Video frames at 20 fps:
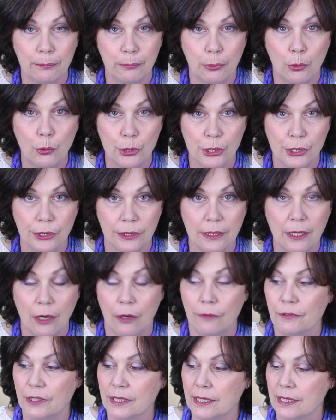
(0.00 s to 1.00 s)
portion
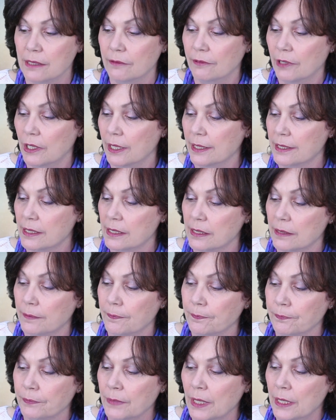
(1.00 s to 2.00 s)
of this device.
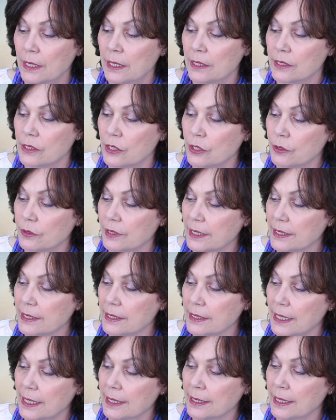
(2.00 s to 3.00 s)
So
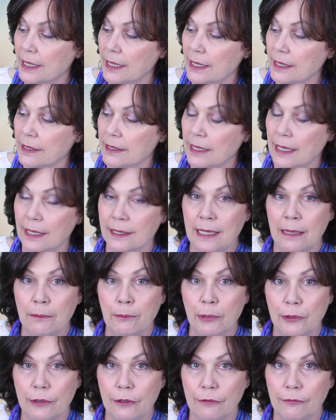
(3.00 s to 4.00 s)
there's a
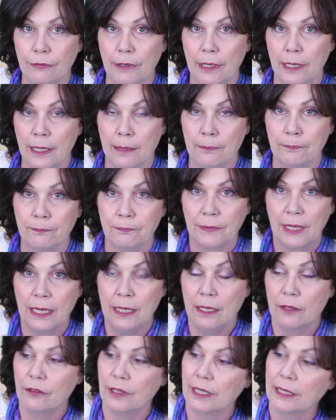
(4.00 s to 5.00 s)
number of
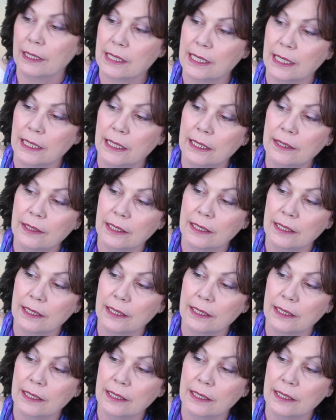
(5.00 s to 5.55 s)
things here.